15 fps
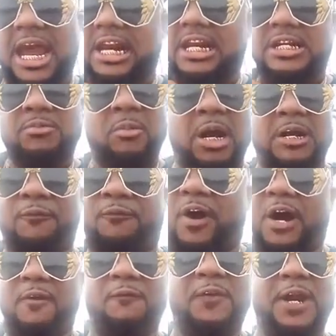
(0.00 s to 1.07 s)
Share this
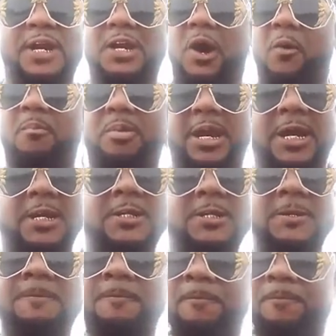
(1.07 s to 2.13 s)
motherfucking video,
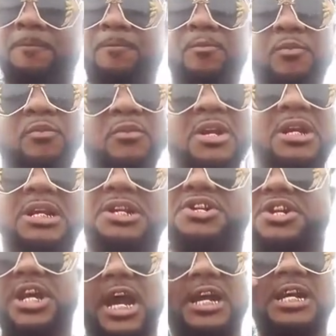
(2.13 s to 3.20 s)
bitch.
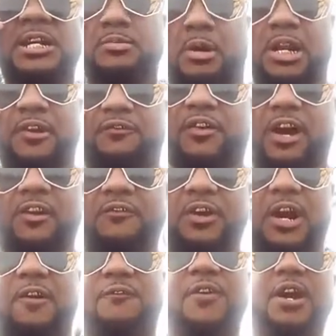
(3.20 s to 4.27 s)
Share this
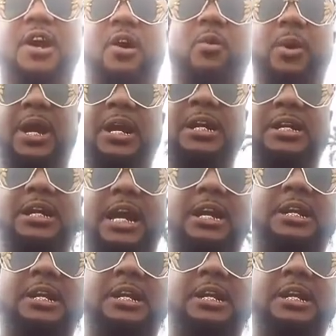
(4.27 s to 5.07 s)
motherfucking video. I'm finna go in